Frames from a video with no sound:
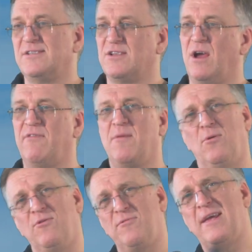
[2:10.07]
So if the
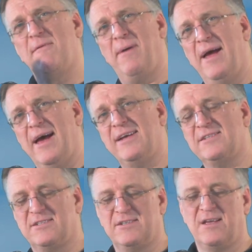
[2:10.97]
ball's being
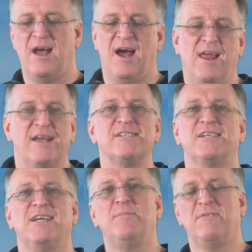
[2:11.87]
passed, I like to
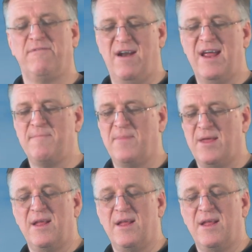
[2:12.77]
keep in frame